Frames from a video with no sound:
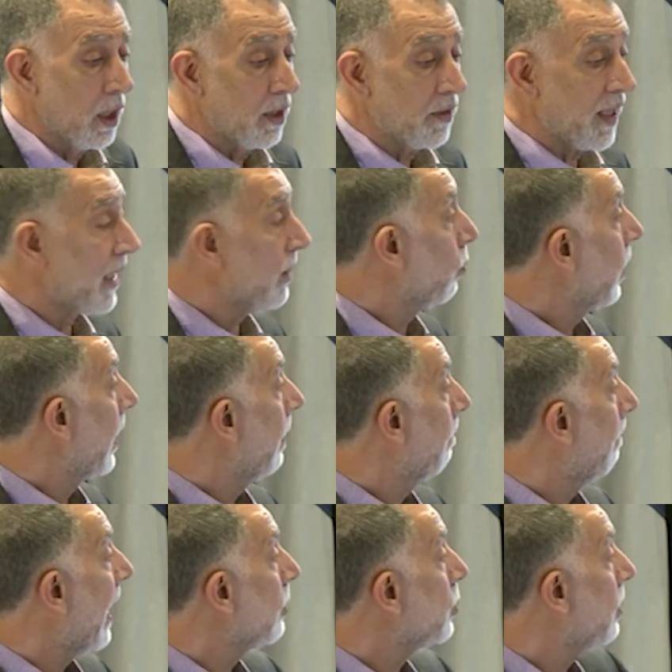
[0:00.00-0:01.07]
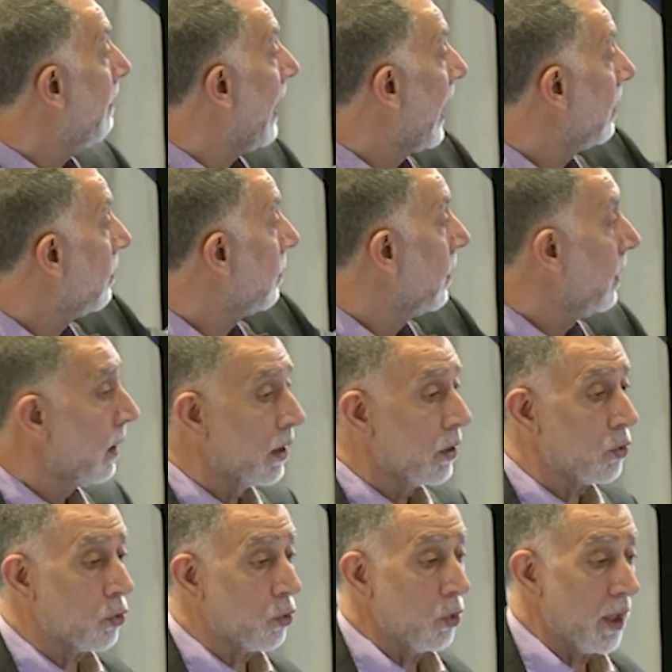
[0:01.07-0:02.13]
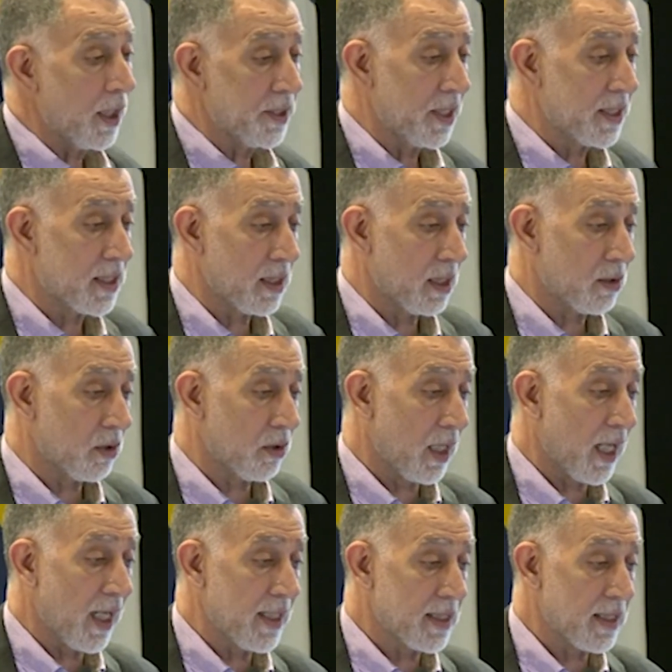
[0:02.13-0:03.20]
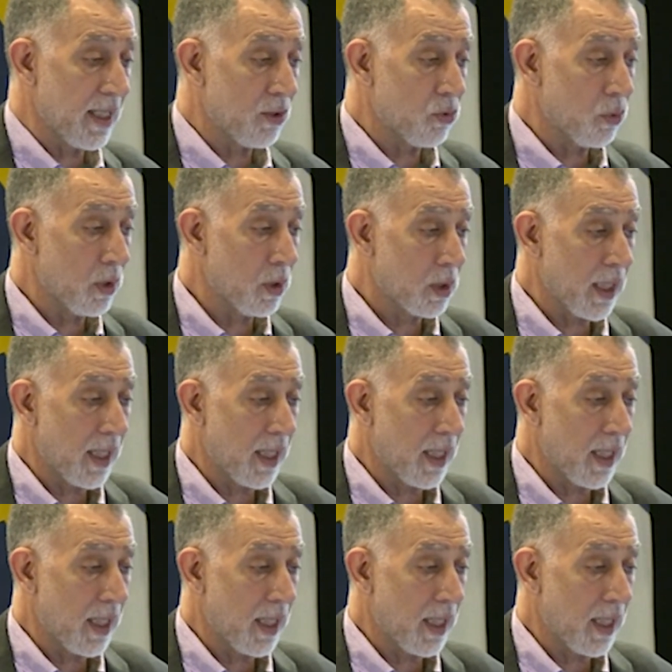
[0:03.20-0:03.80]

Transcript: Then we bounced back to a decentralized network.